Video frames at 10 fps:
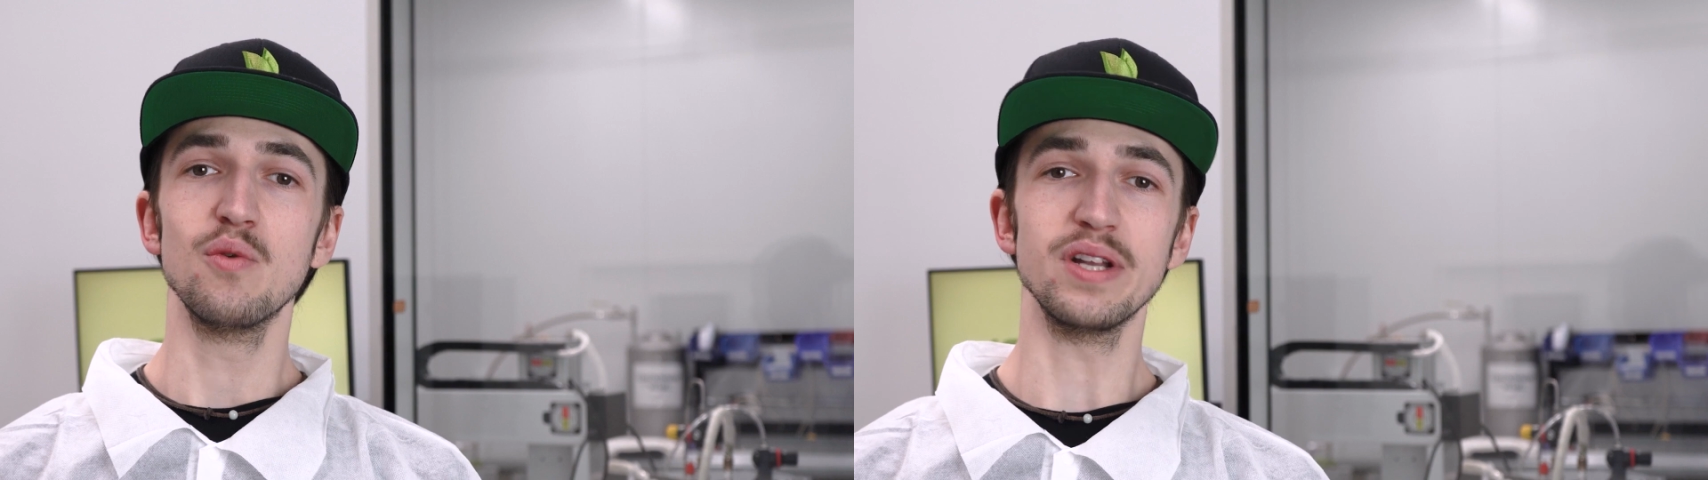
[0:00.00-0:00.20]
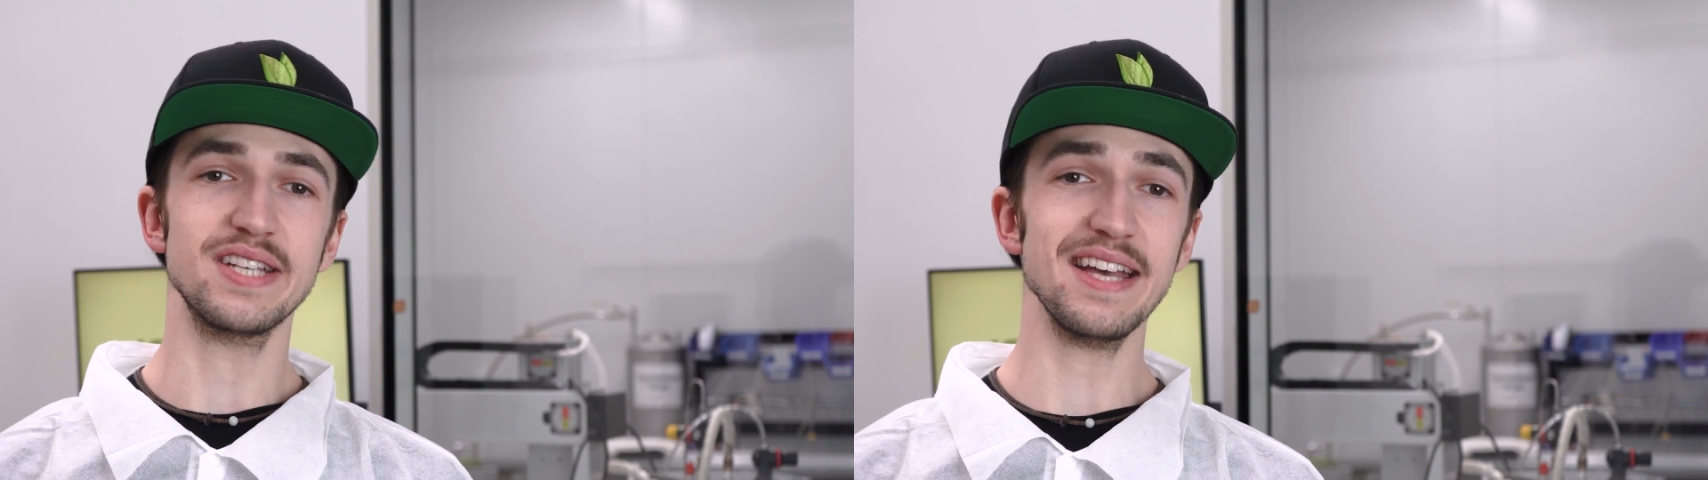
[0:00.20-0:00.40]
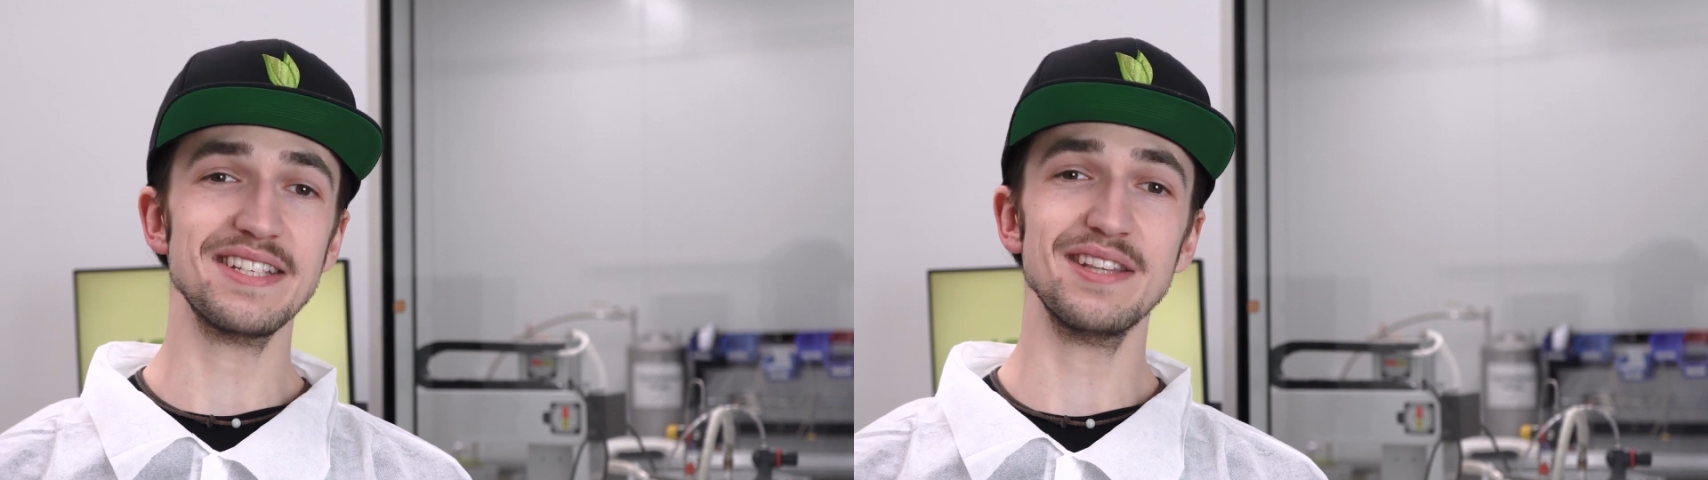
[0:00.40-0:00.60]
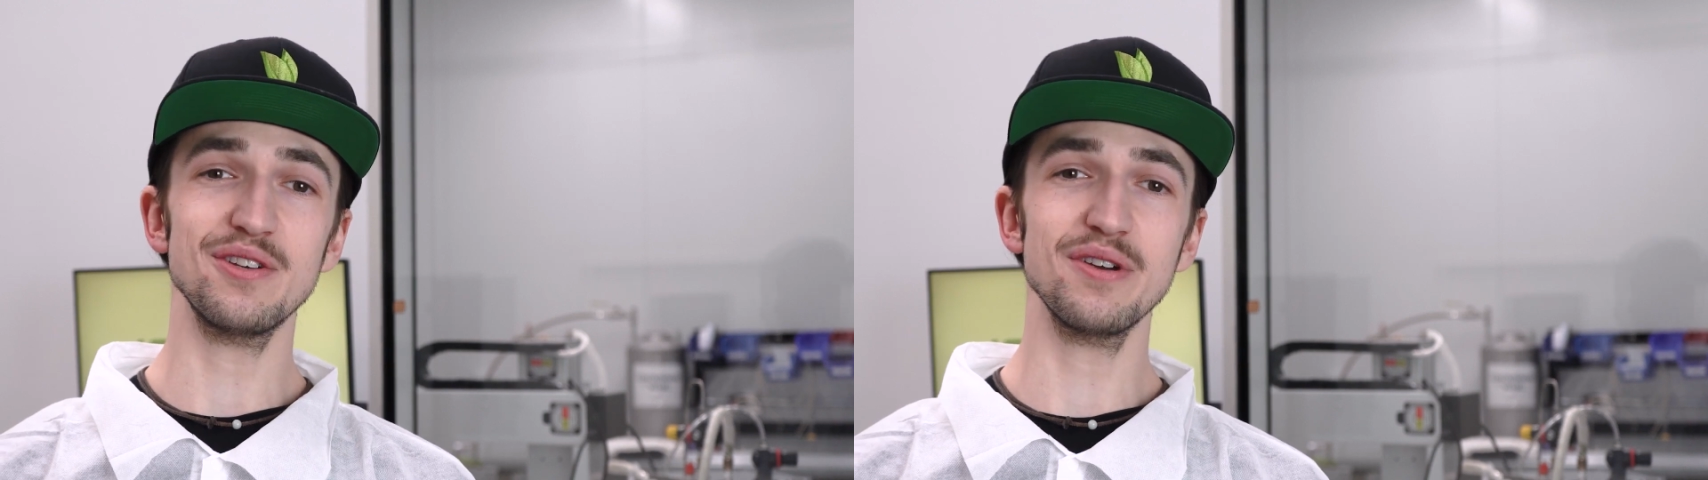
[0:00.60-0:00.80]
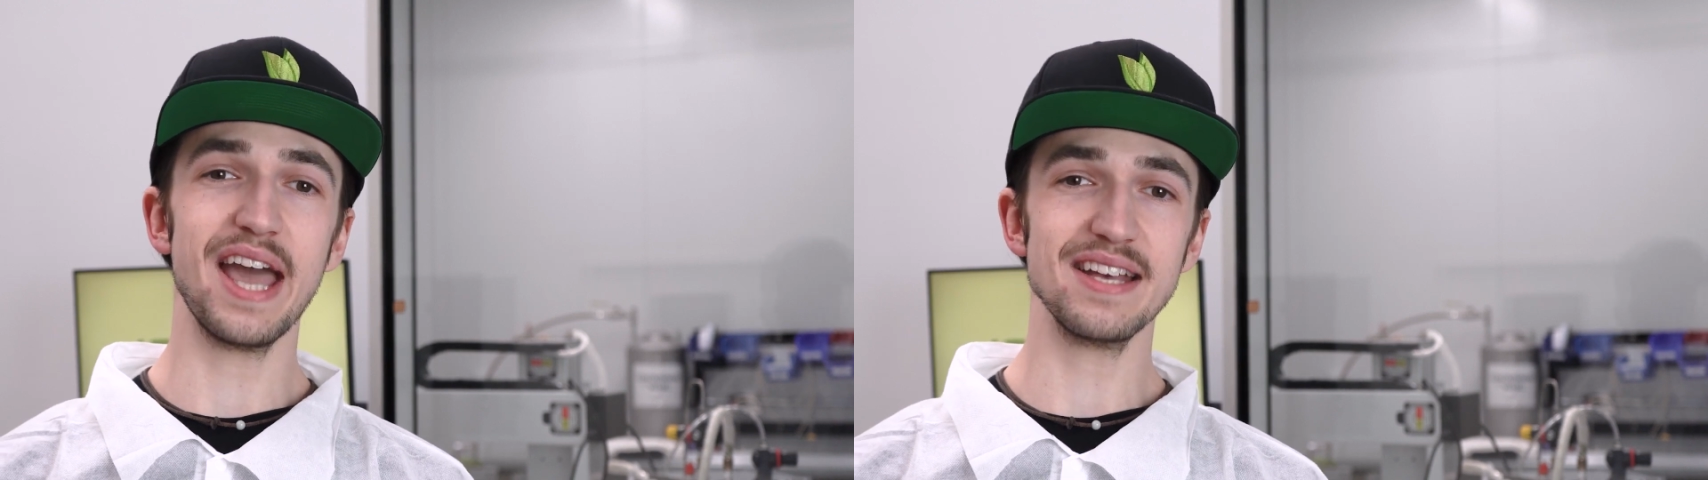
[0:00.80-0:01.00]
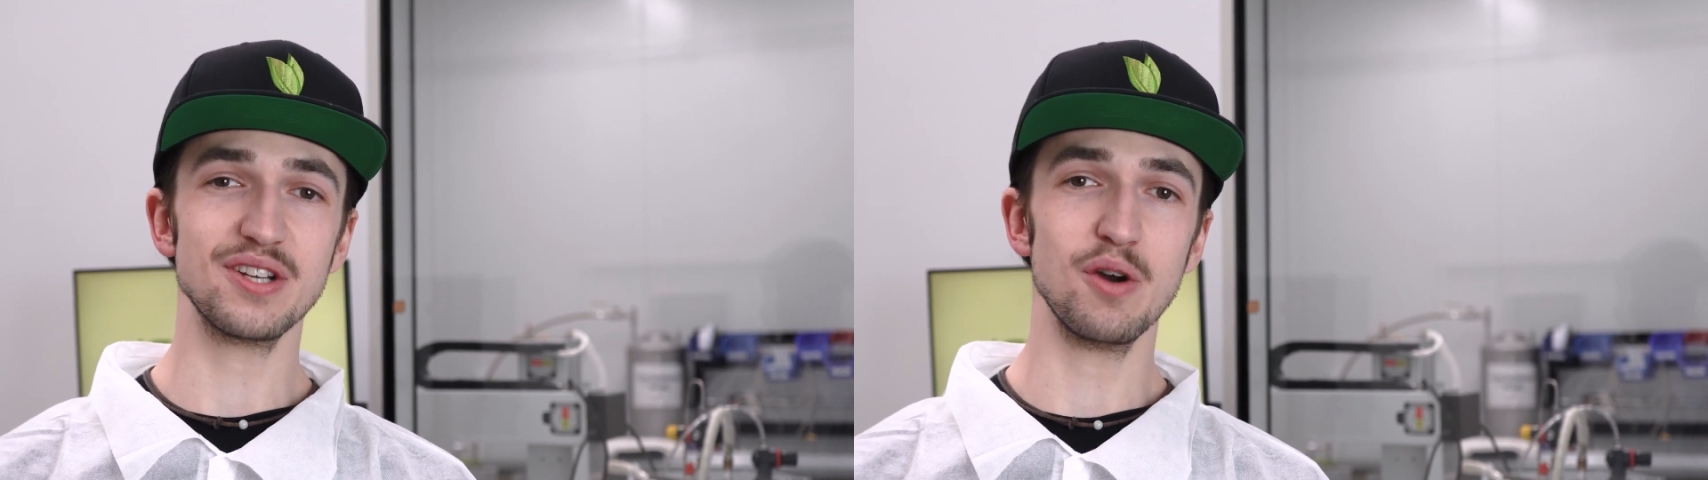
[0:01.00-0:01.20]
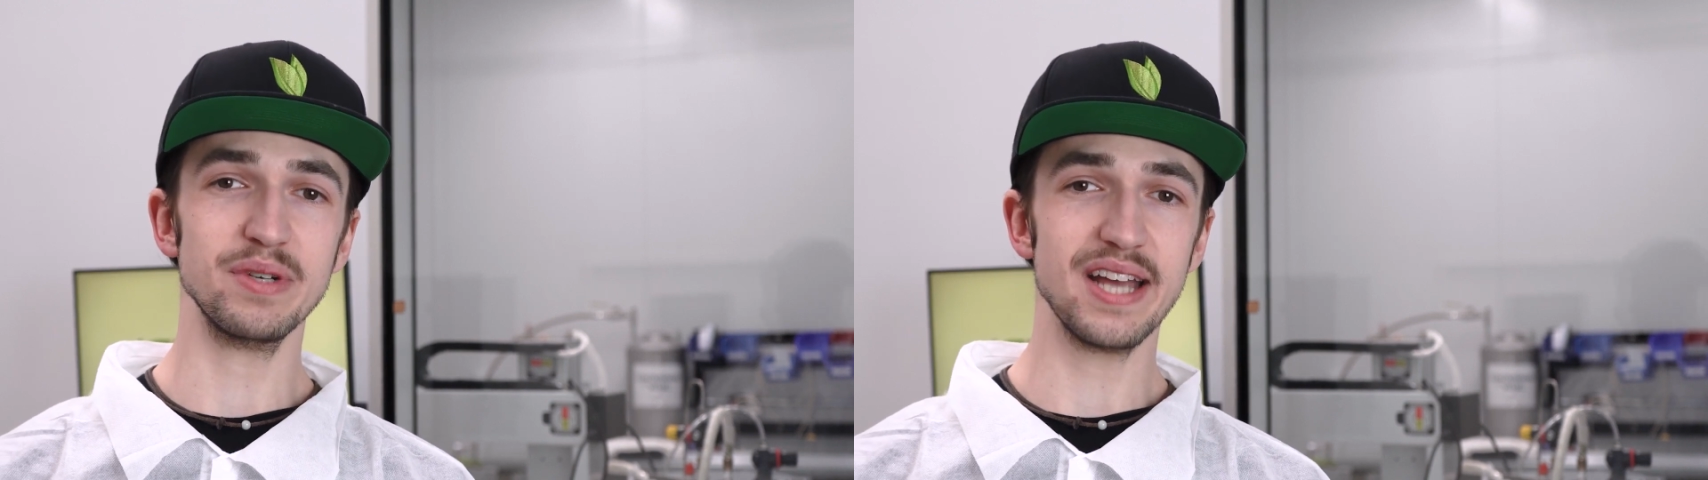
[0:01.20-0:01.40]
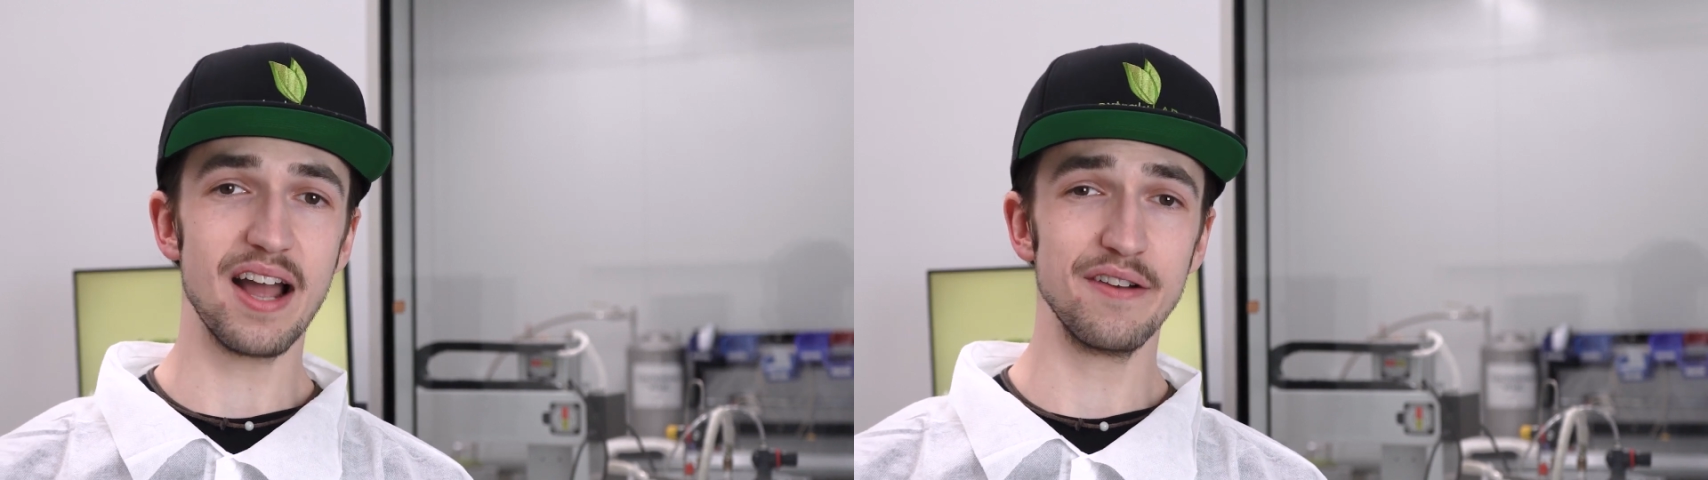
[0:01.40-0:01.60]
When tested through gas
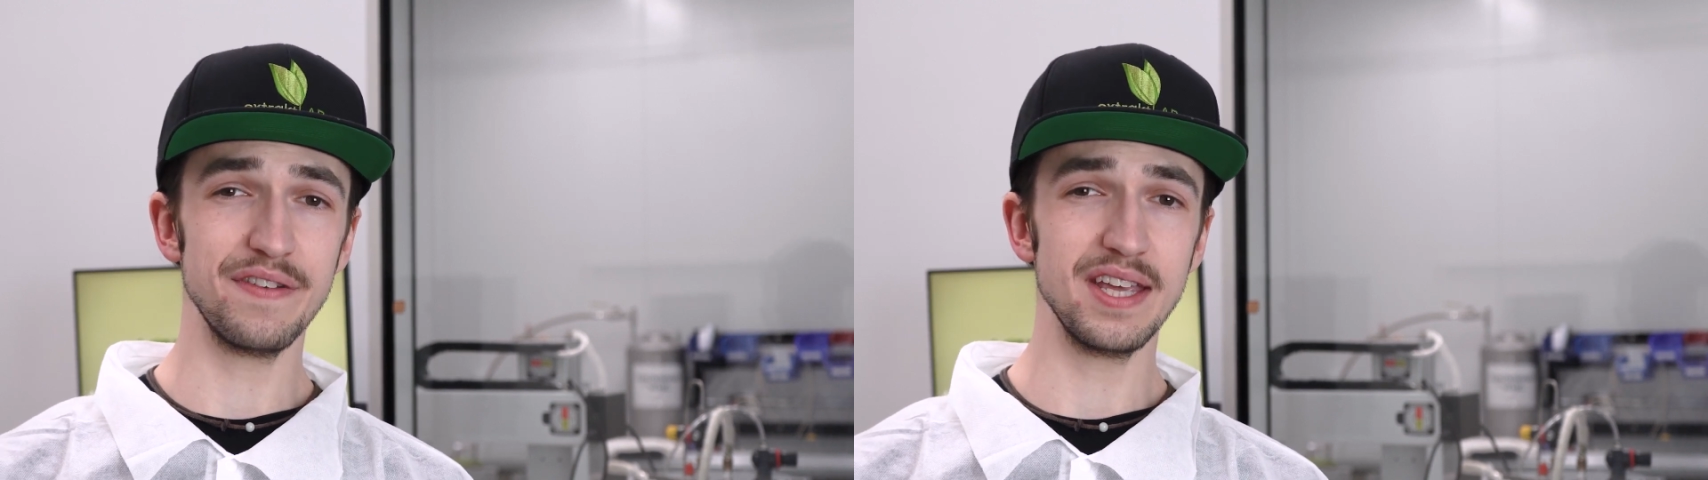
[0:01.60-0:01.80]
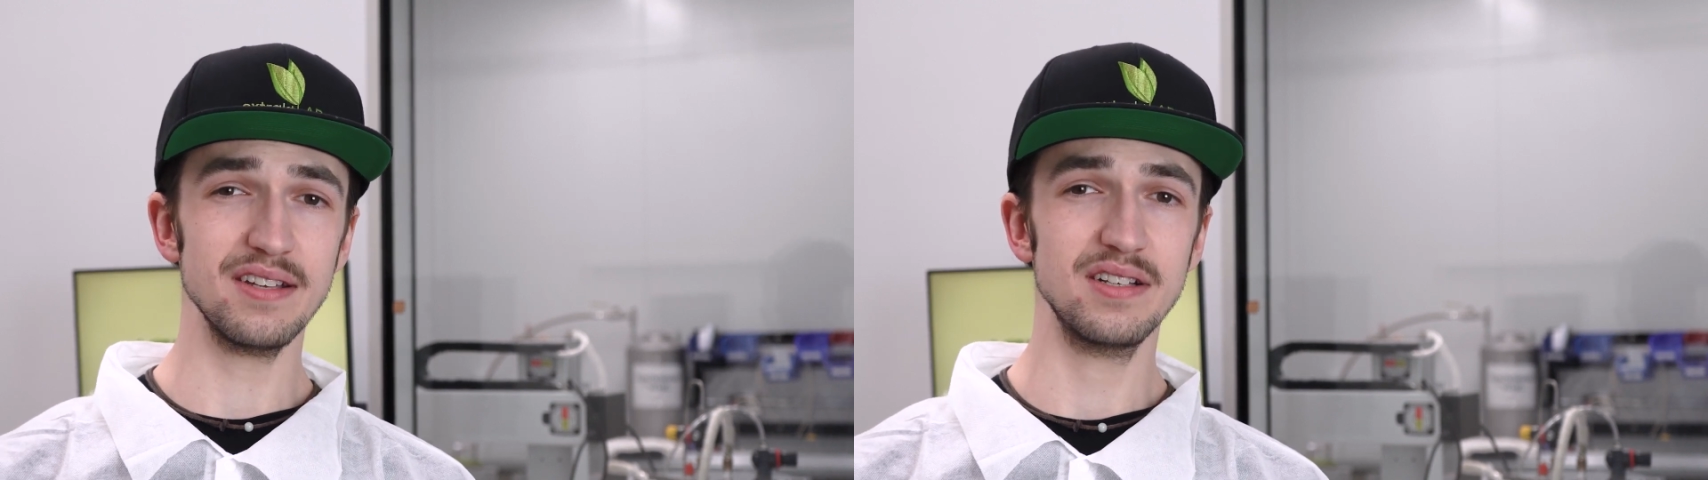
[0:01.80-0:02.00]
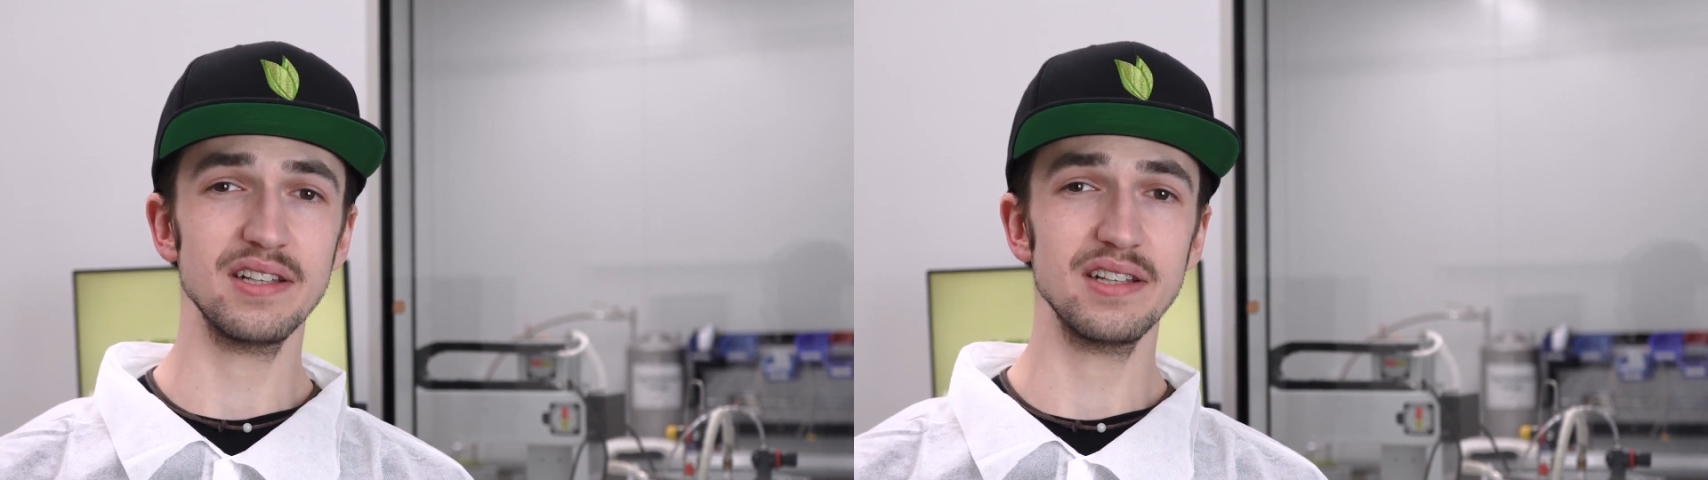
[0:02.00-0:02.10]
chromatography,